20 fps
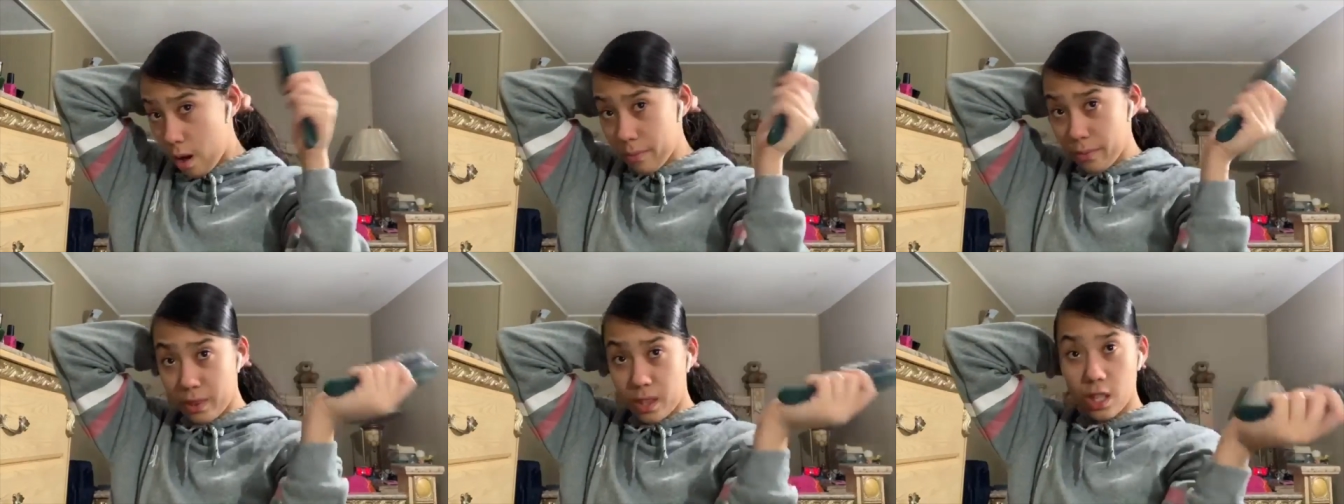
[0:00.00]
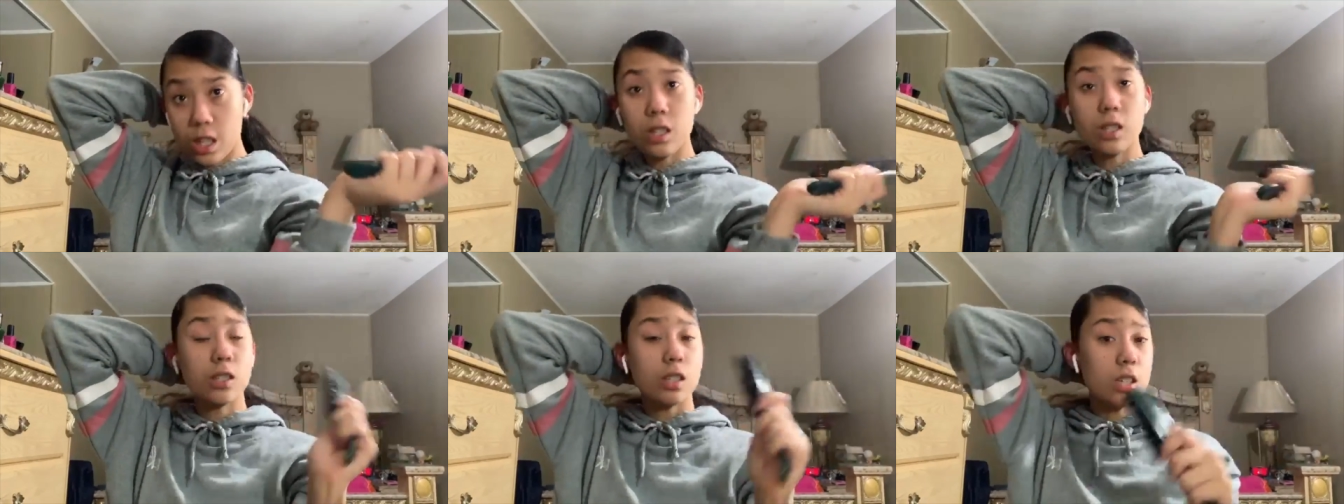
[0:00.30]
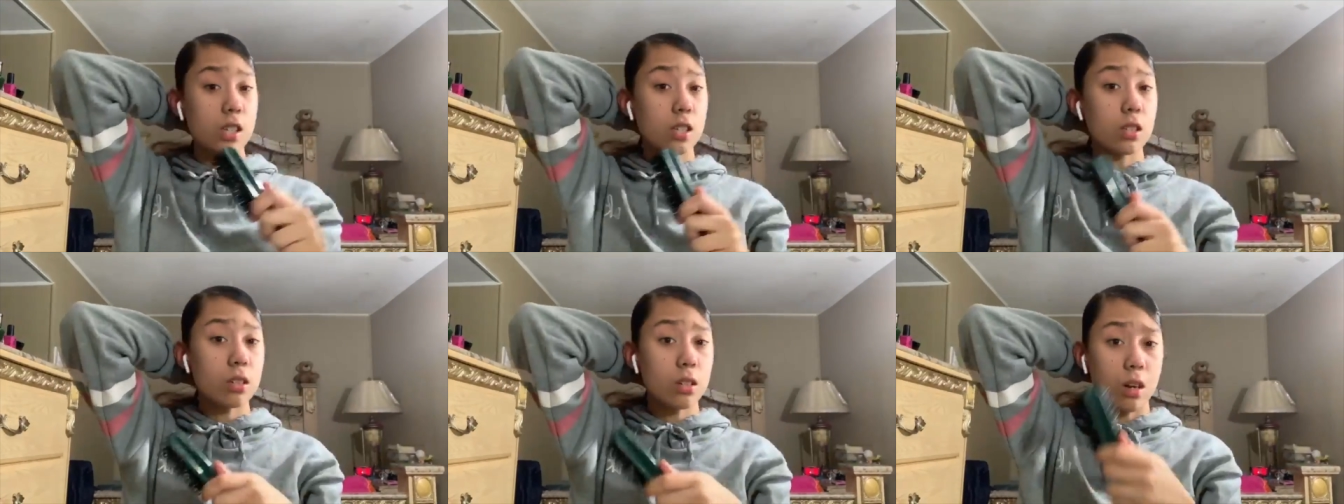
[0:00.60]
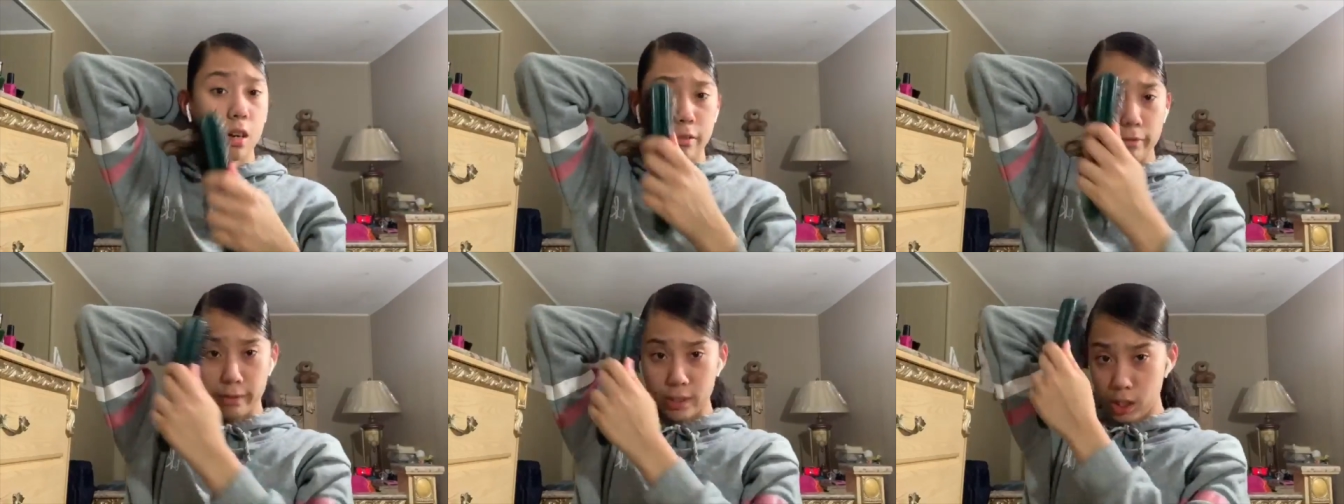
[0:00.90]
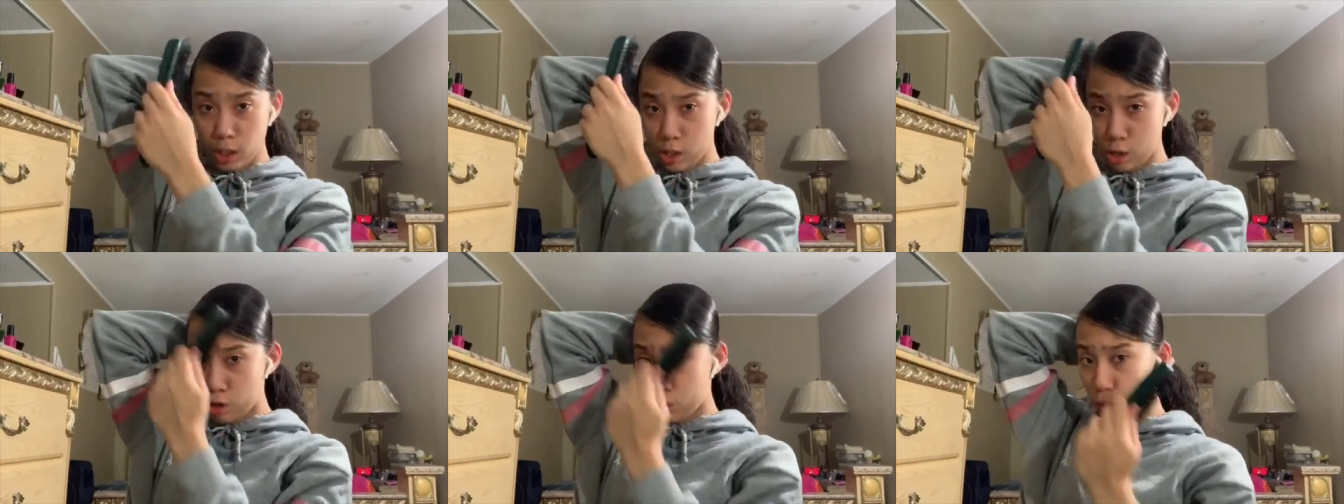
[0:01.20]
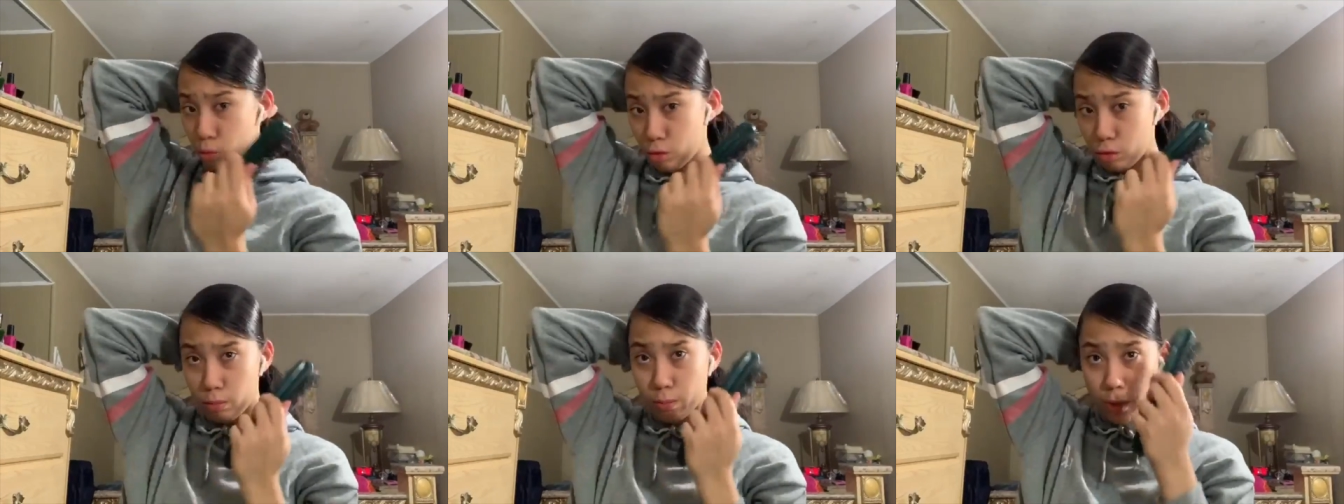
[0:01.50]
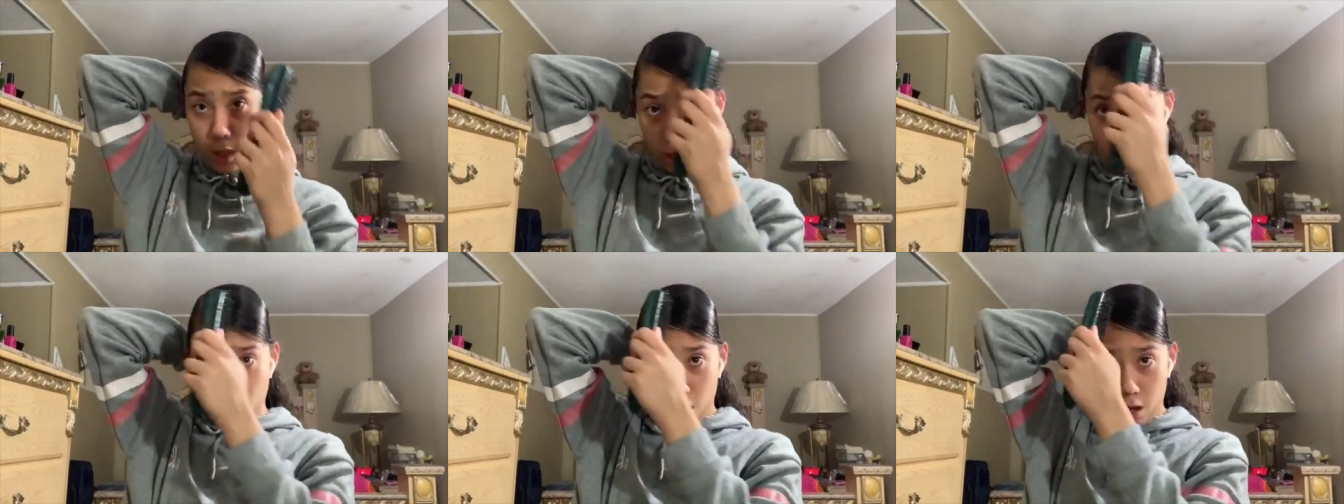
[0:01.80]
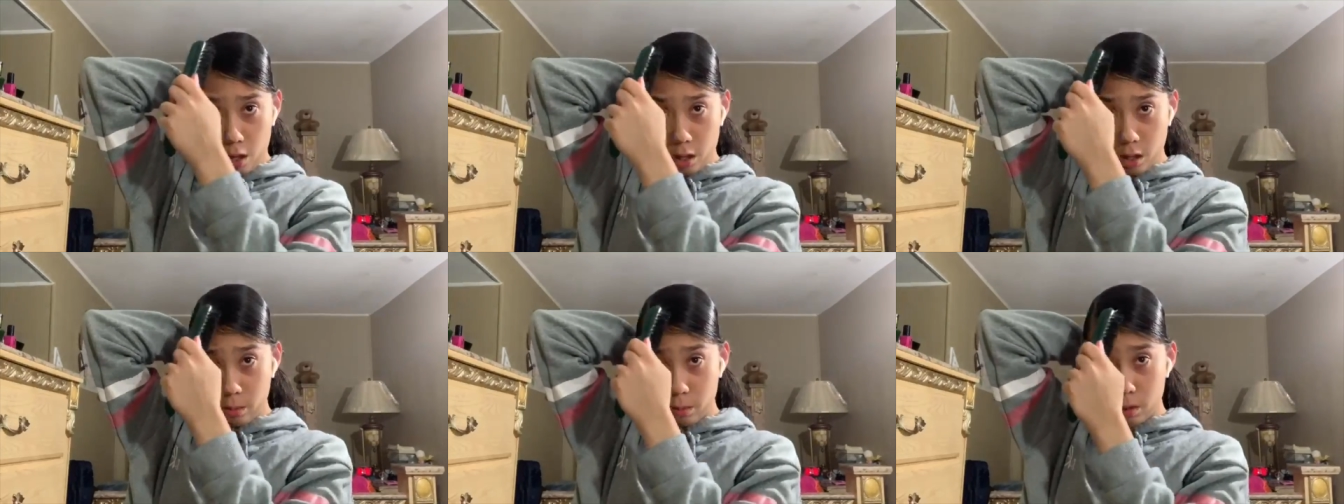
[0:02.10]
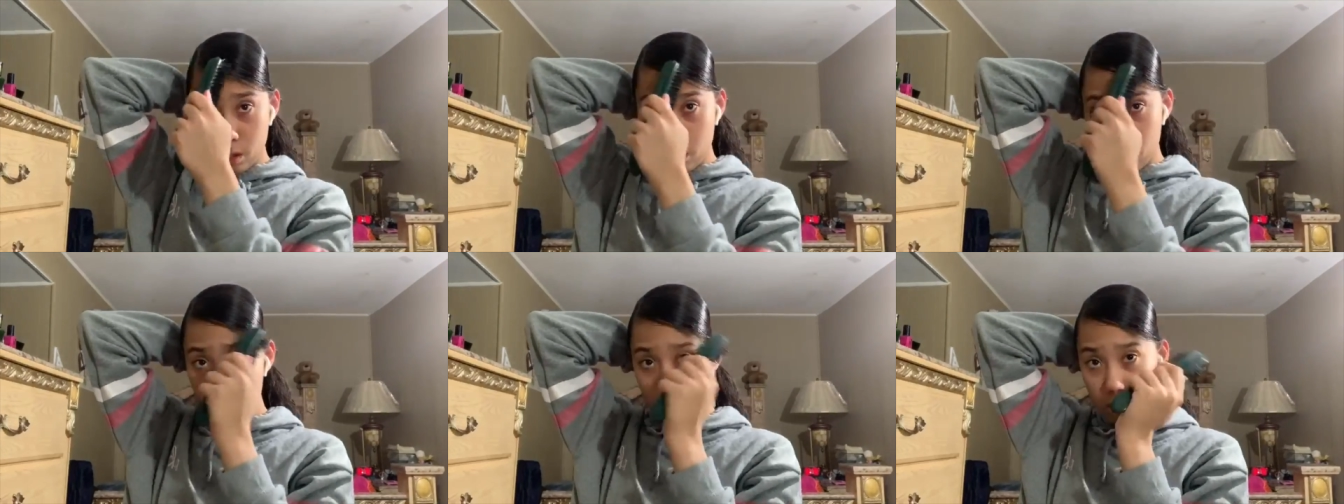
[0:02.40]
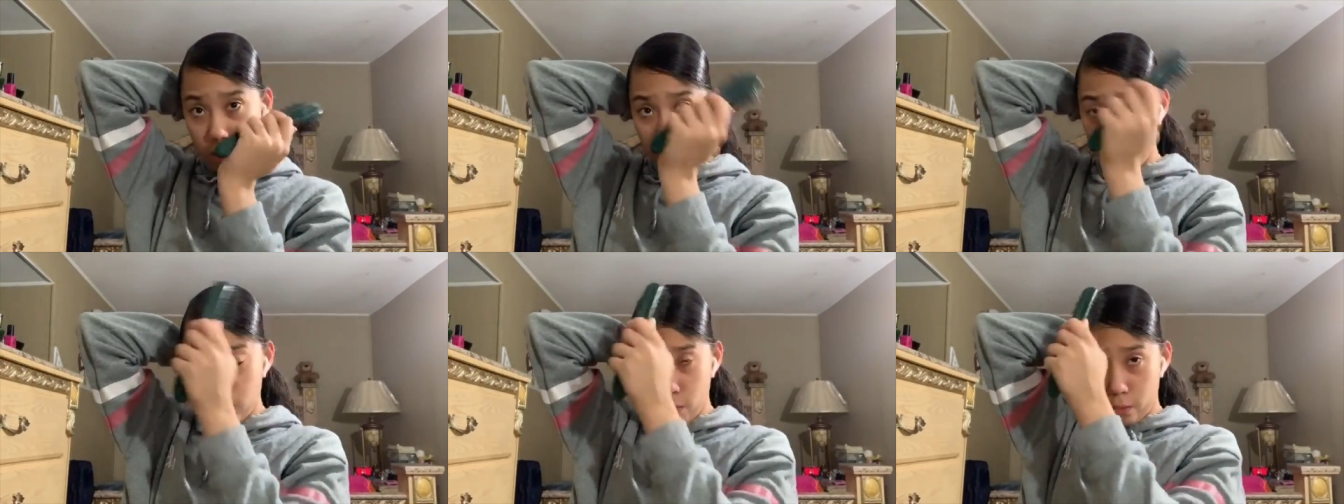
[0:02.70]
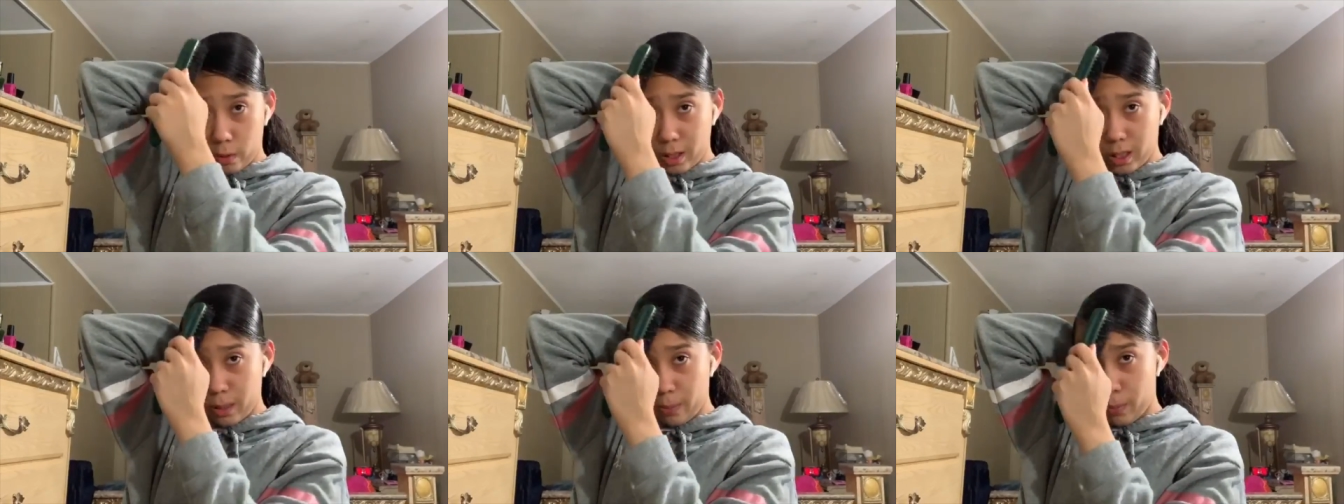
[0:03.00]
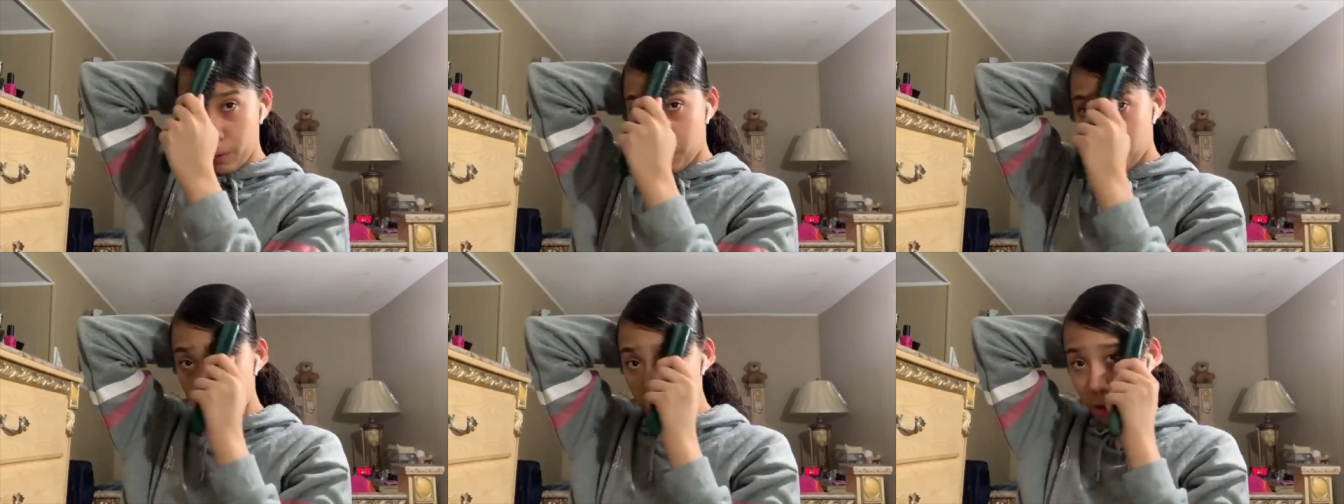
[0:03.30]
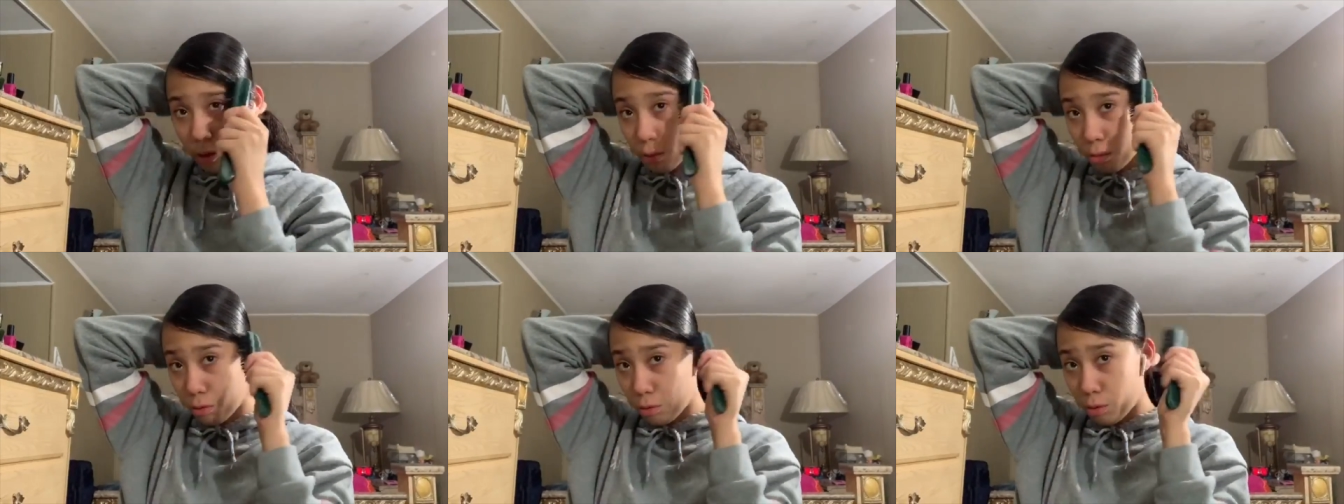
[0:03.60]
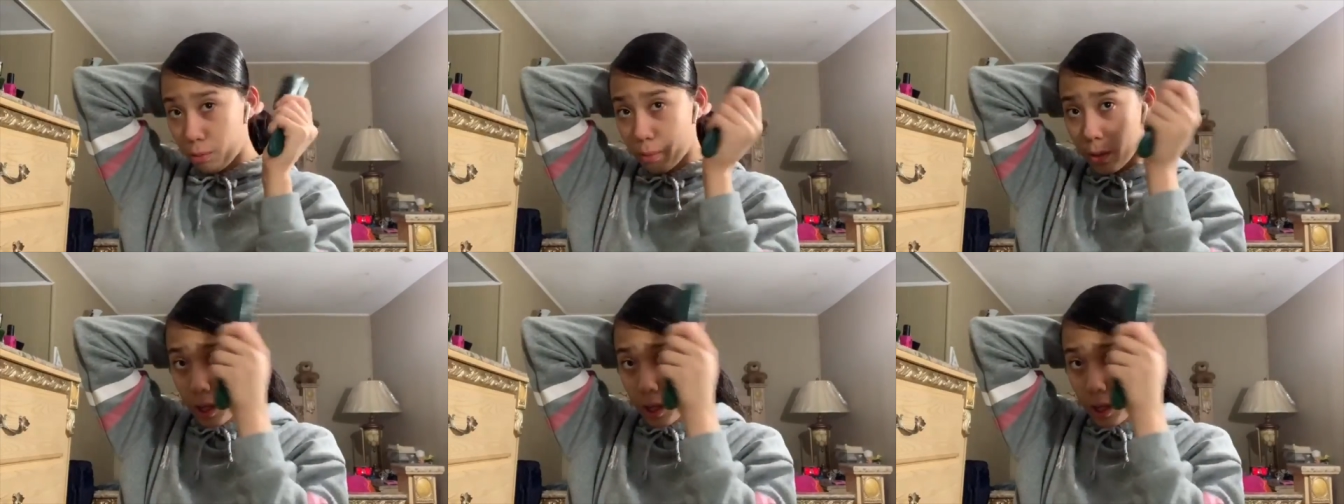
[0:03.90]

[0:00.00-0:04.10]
This is this swoop is all up to you. If you want a bigger swoop,